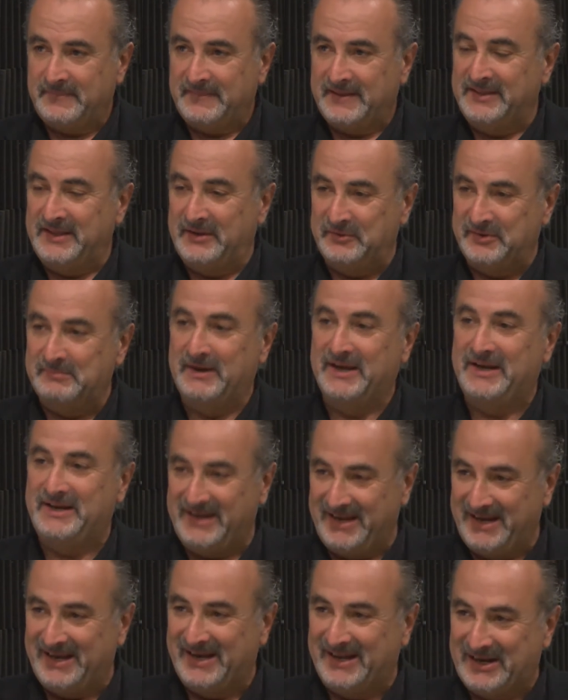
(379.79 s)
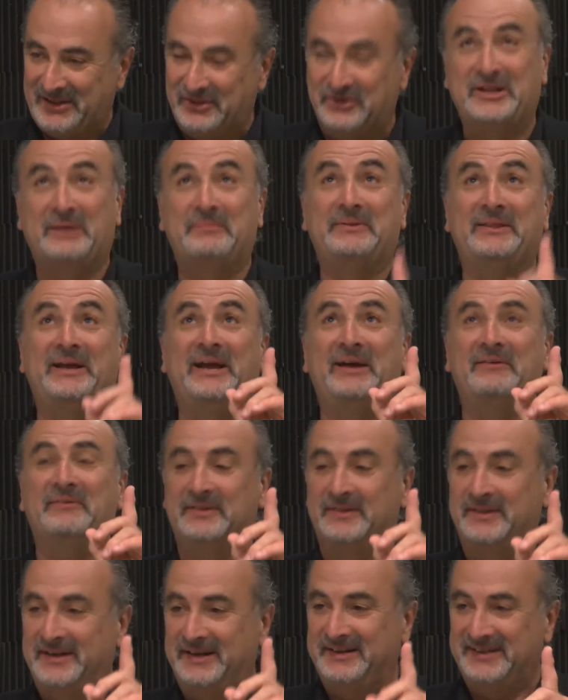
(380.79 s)
And that was my dad. I looked up at the
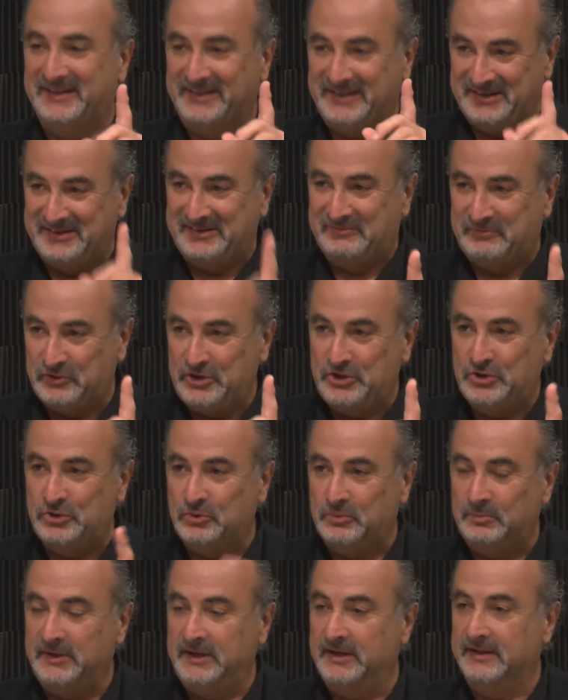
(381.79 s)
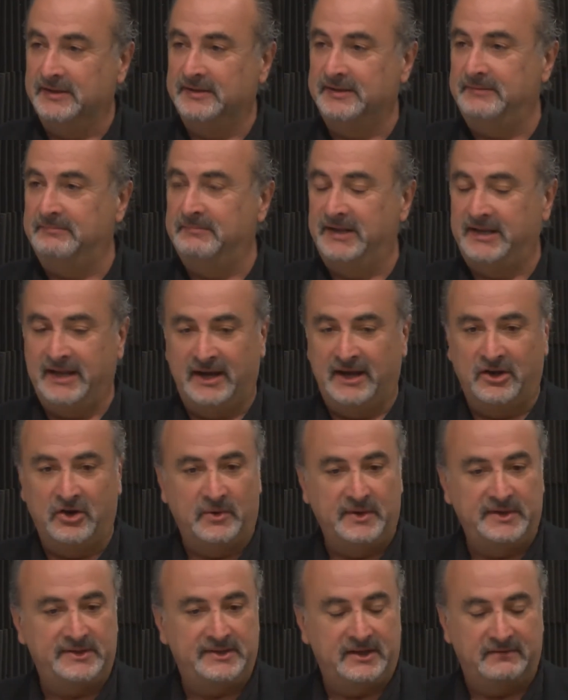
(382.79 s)
heavens and I said, that's for you, because Dad
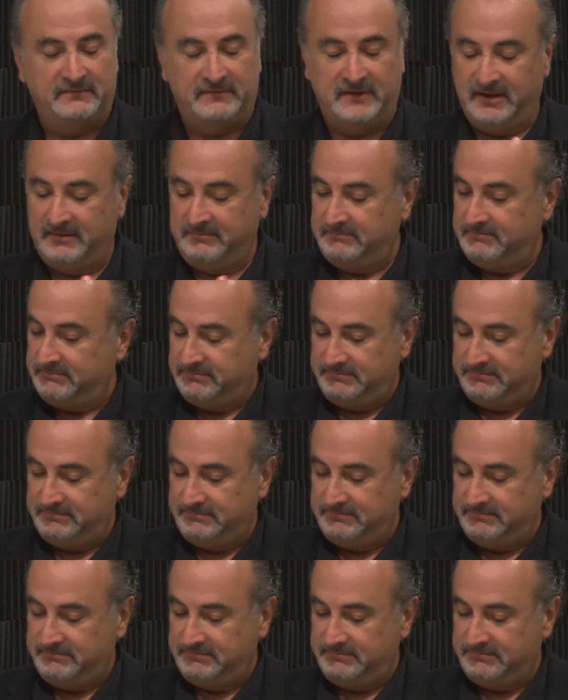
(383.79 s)
always said, if I